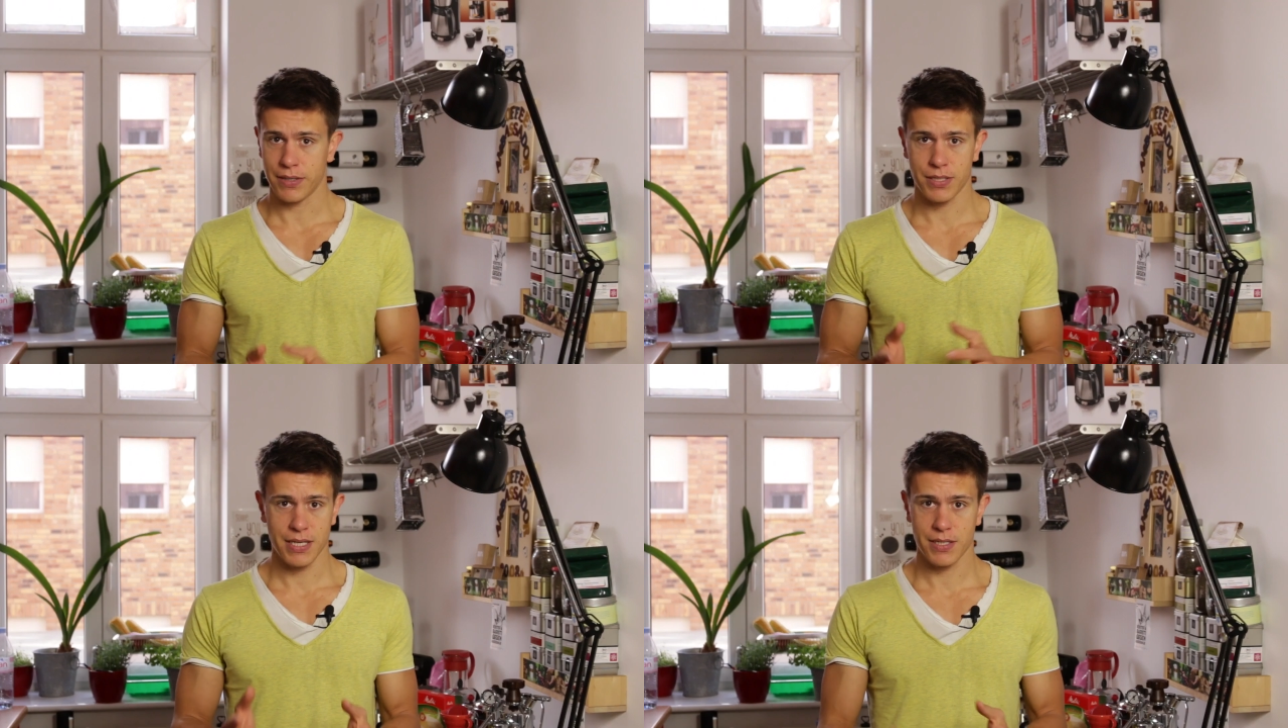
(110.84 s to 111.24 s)

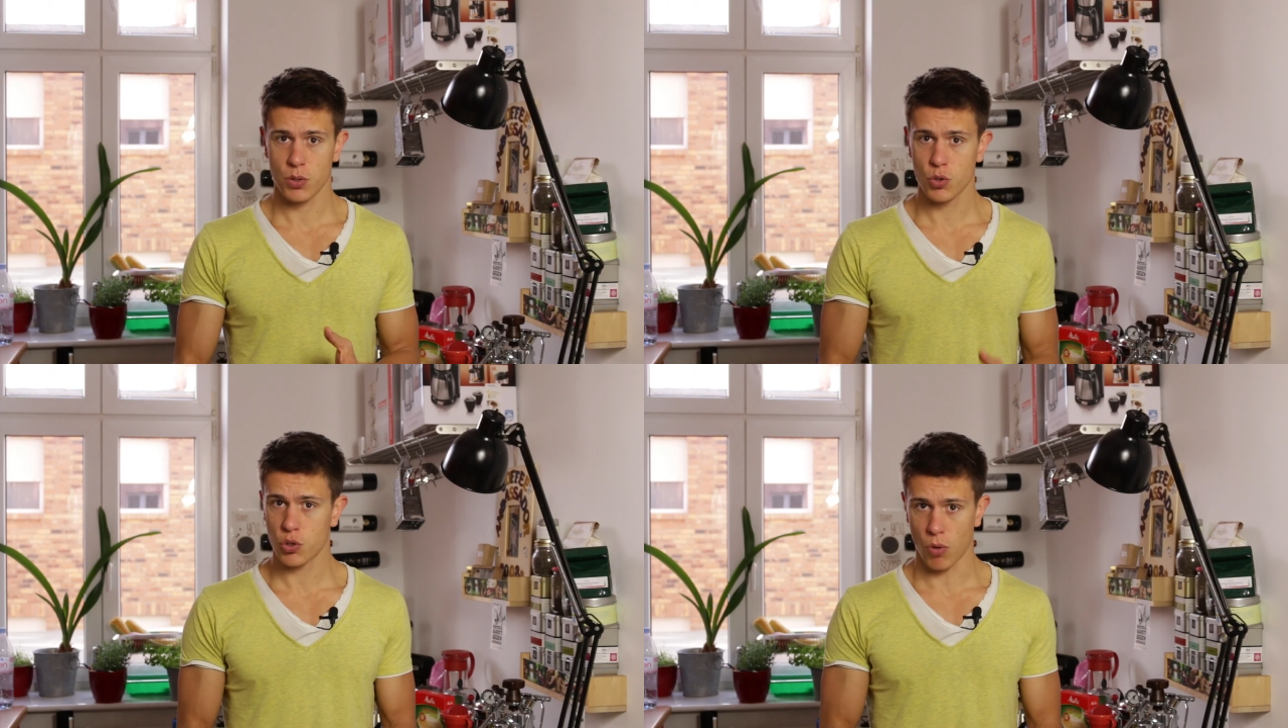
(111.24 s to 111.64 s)
that a tea is
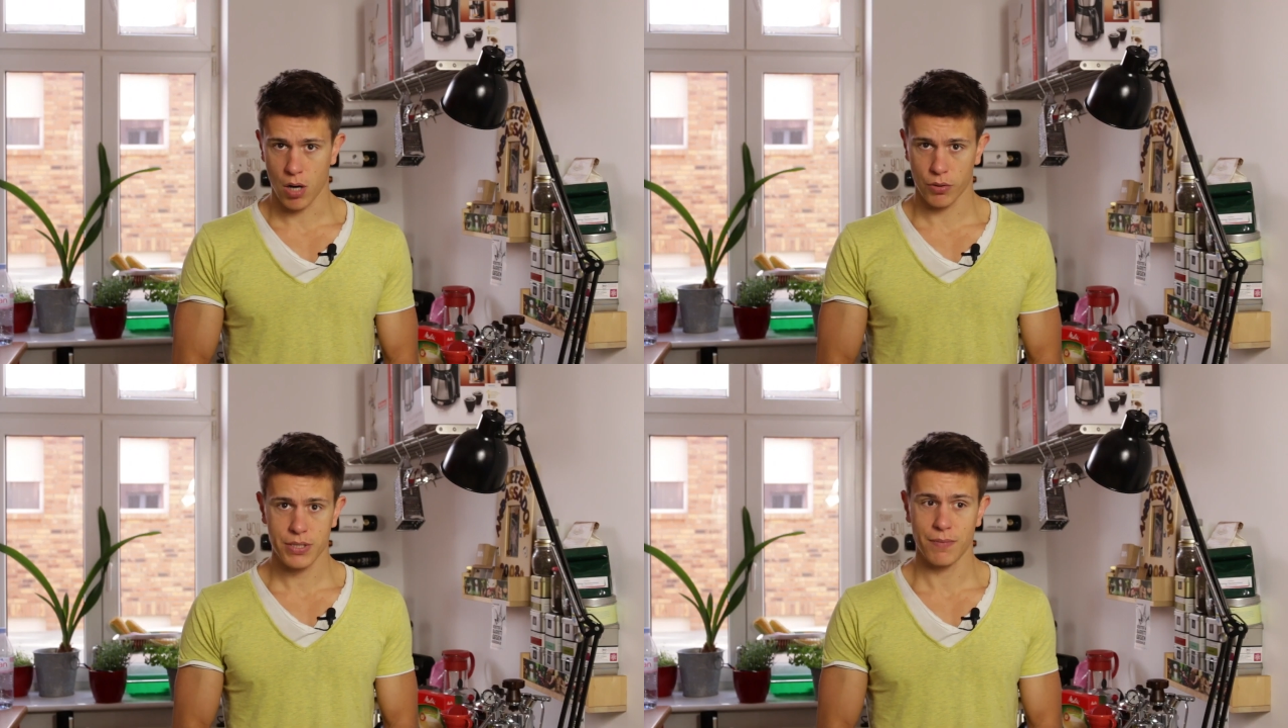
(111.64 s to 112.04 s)
too
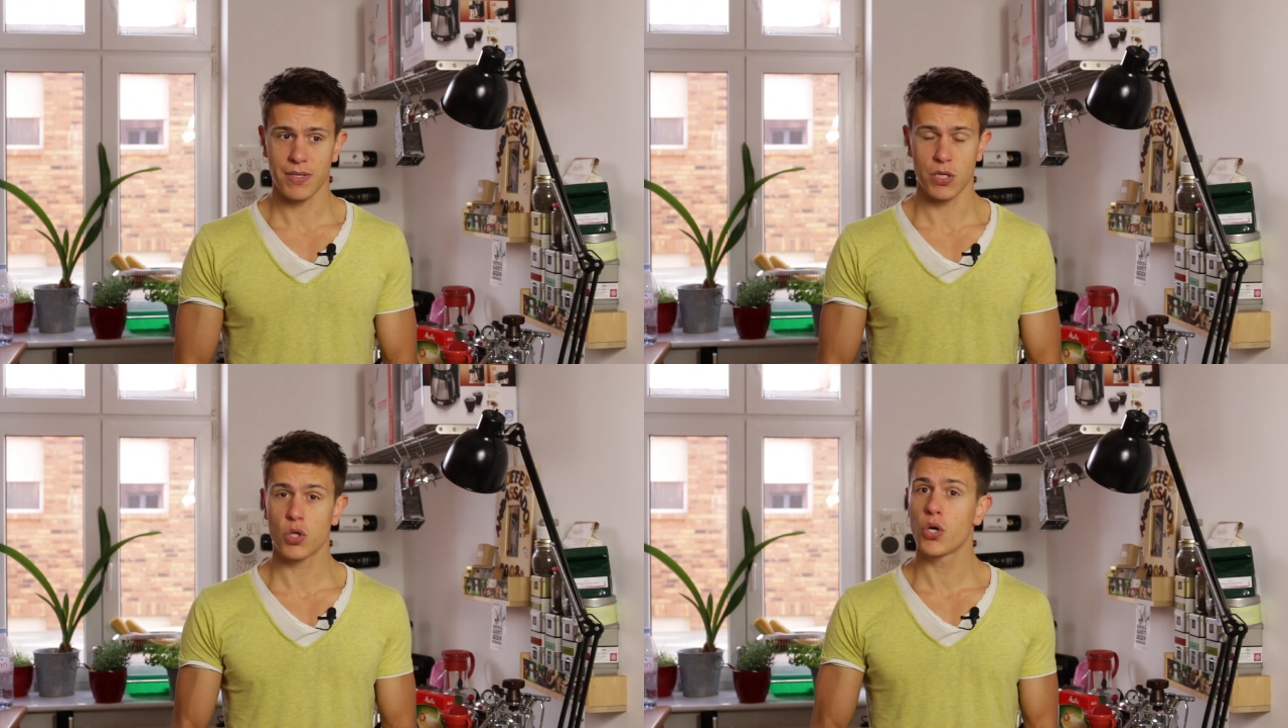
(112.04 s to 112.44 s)
strong or
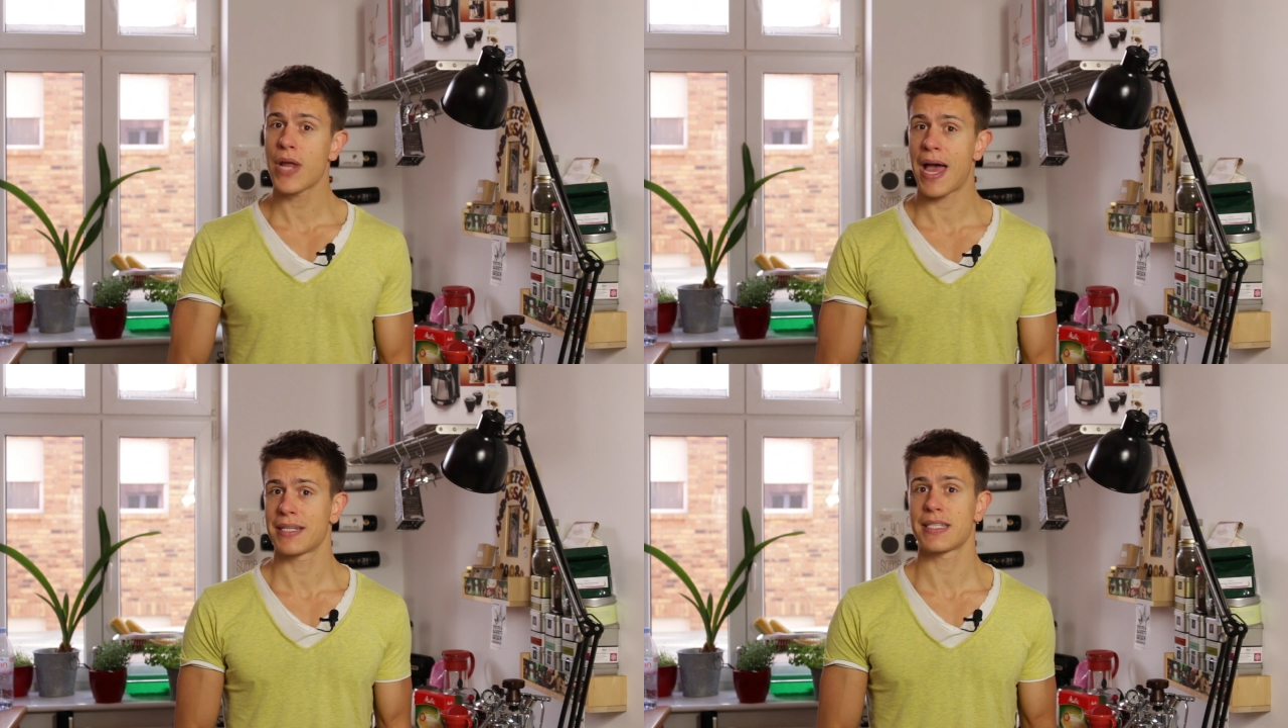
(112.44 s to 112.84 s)
something, you
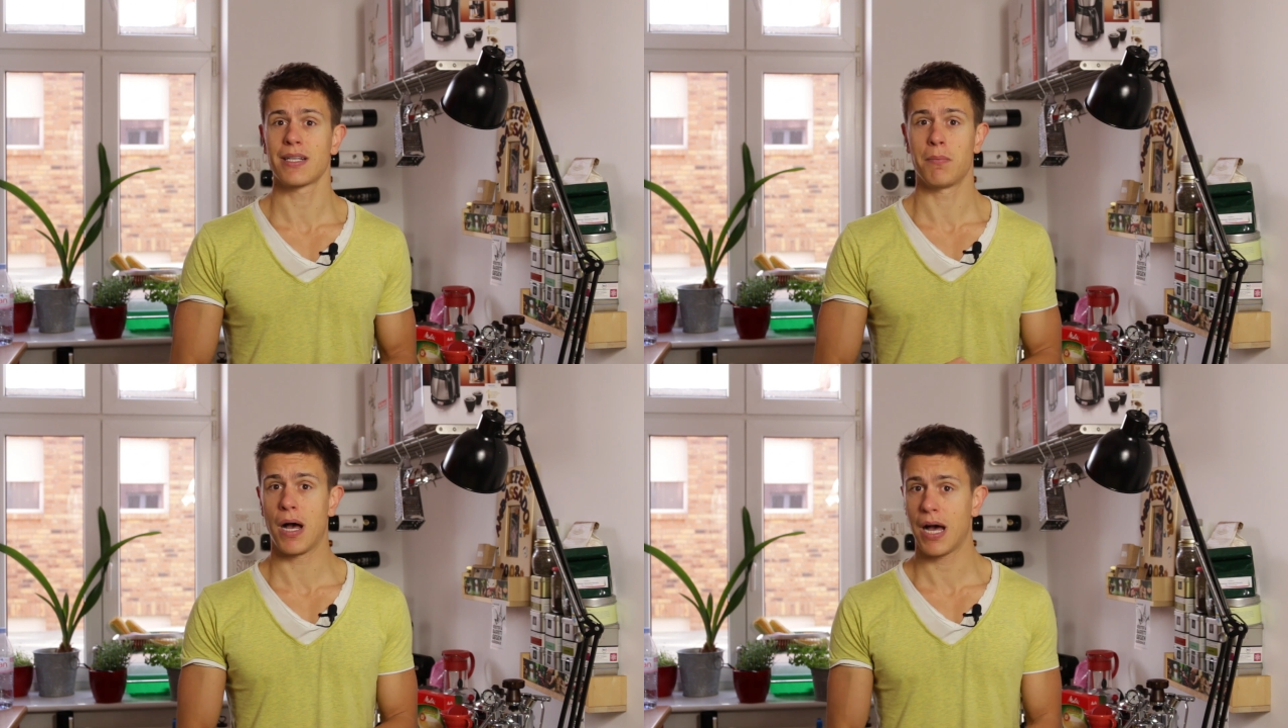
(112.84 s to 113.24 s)
could add
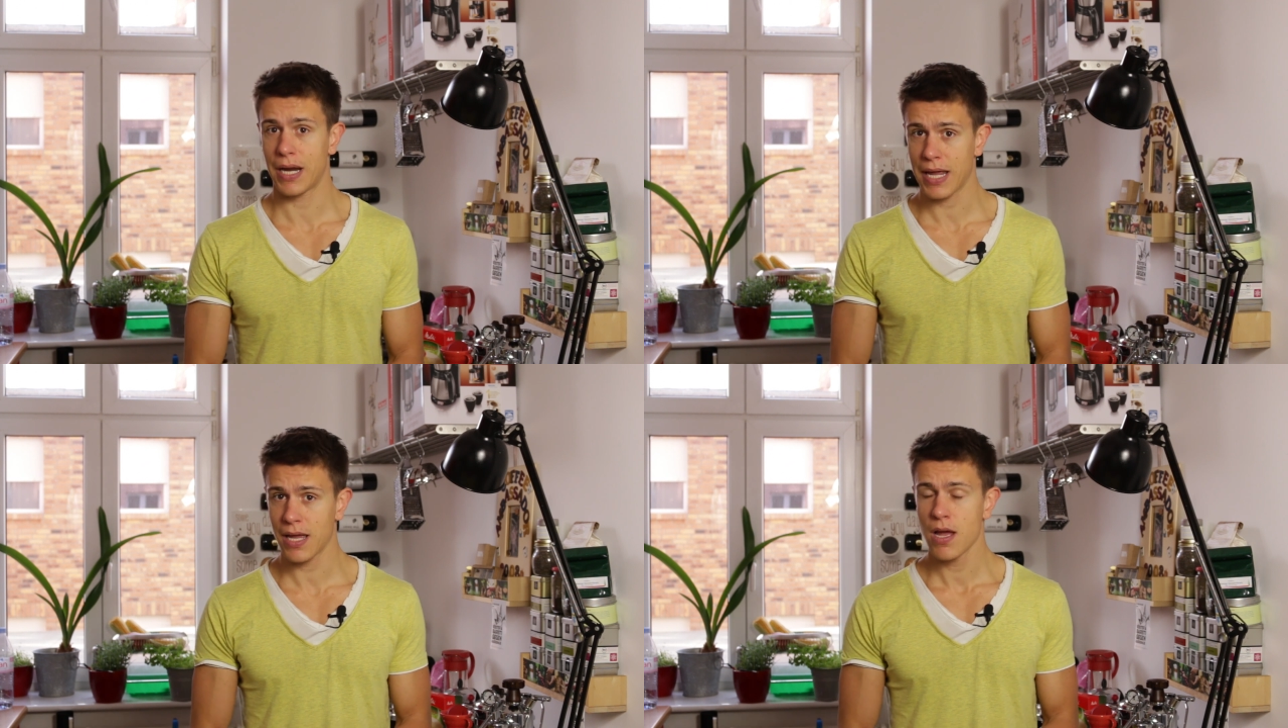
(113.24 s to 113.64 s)
some
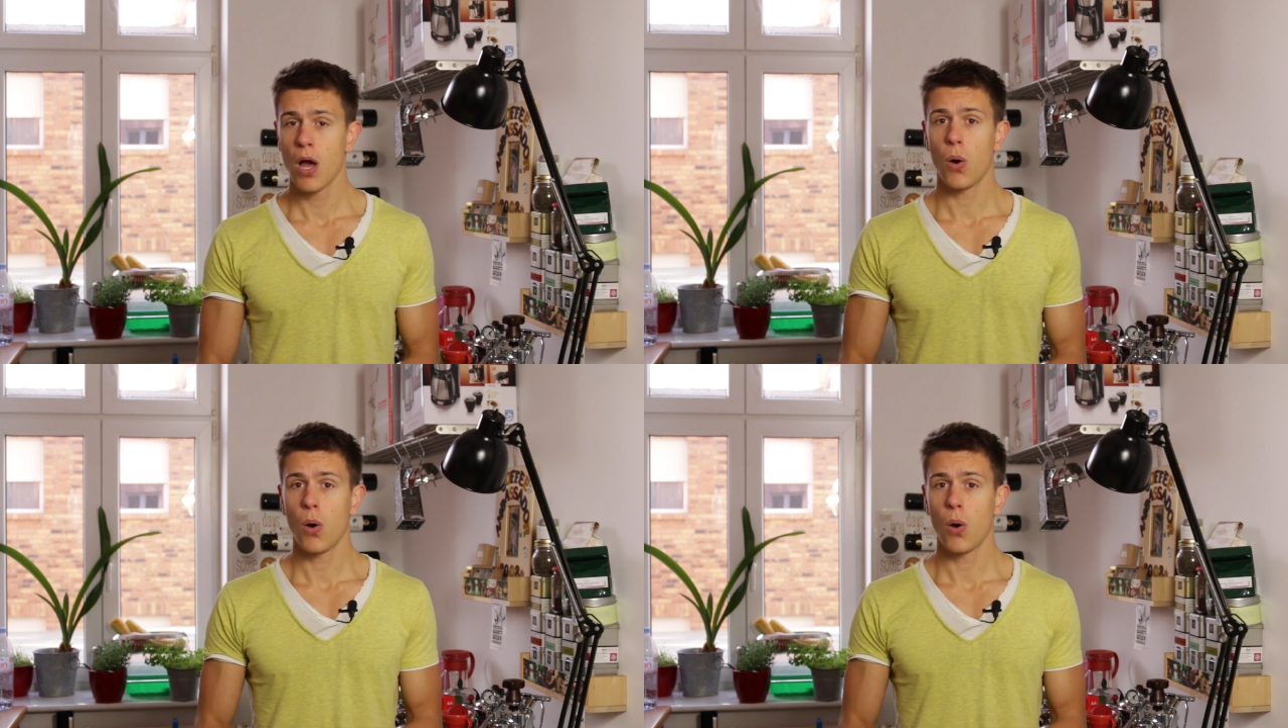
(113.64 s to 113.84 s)
honey,